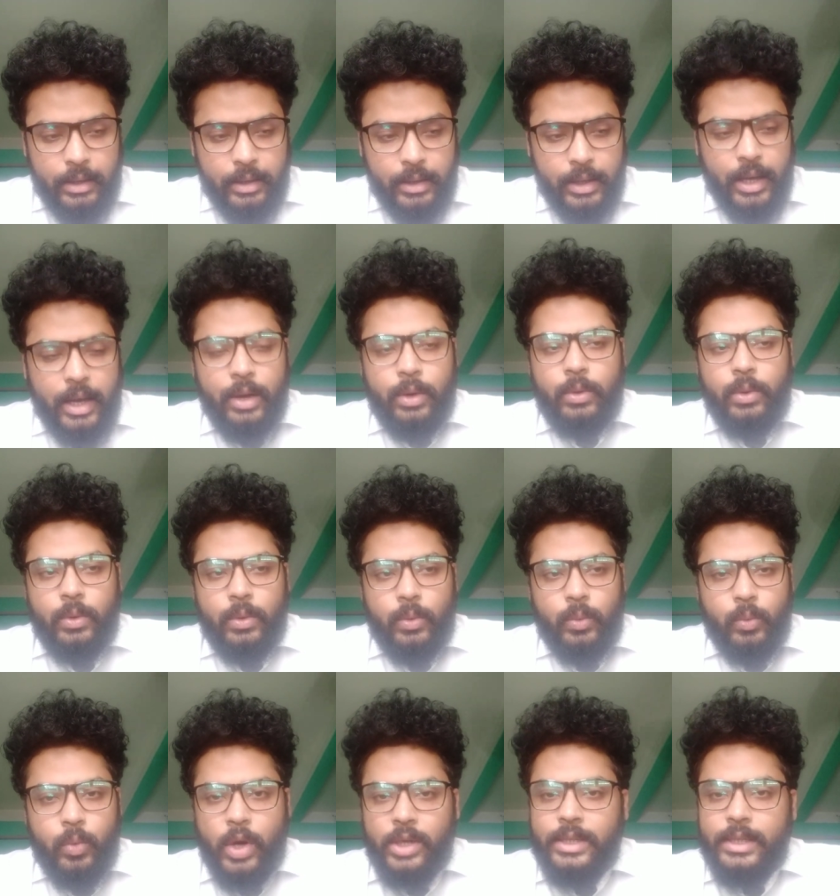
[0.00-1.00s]
now
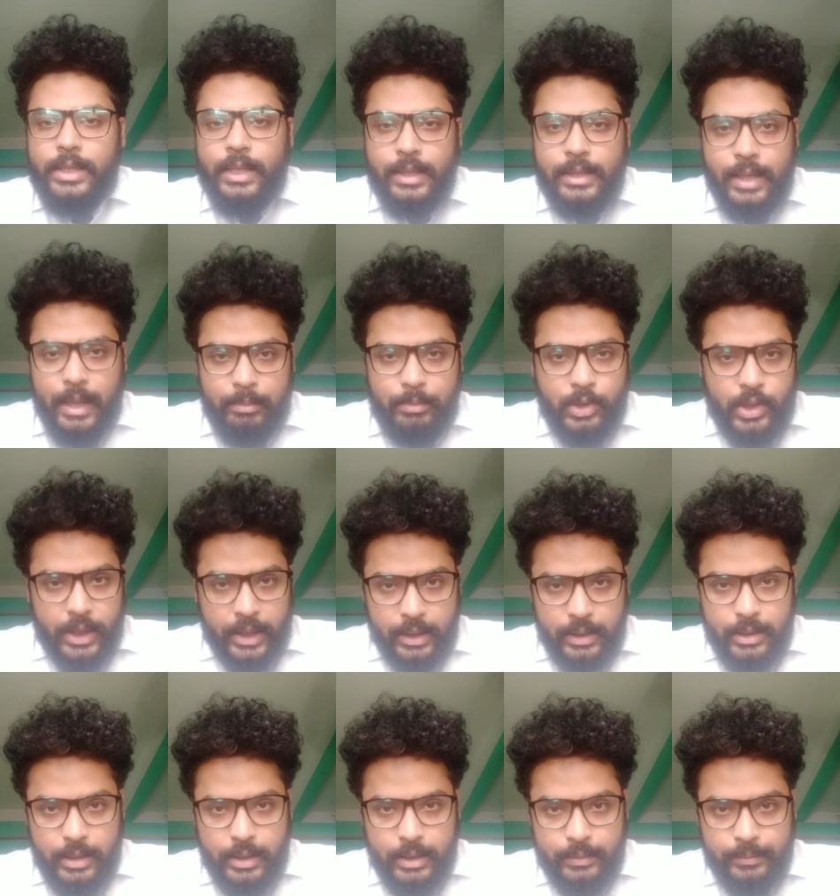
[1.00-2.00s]
what is a
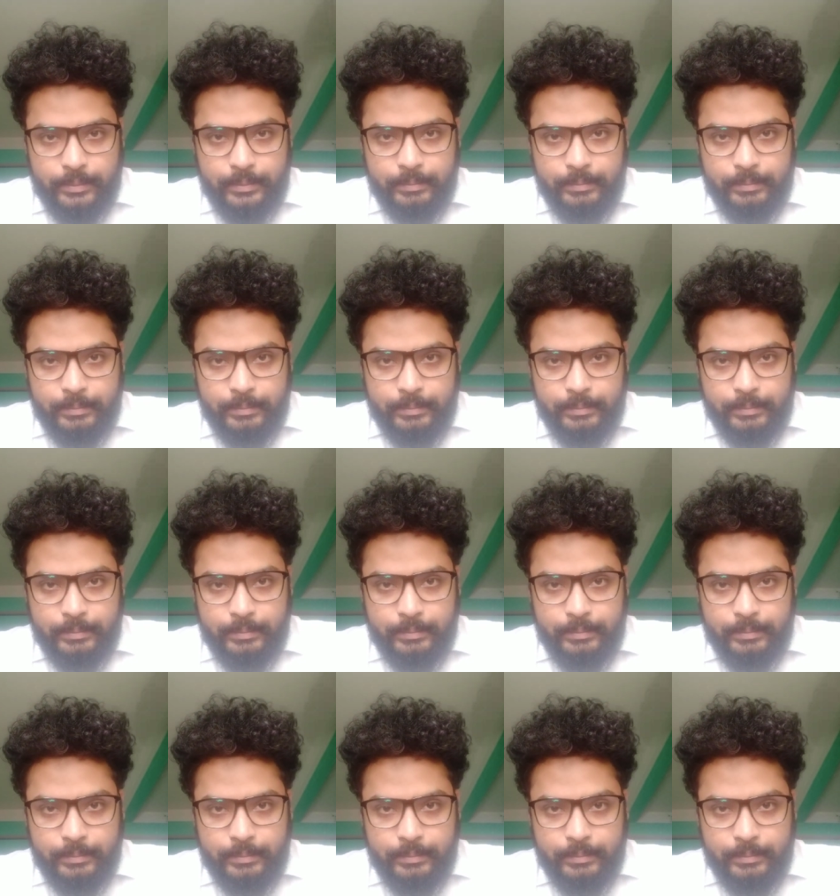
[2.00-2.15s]
subject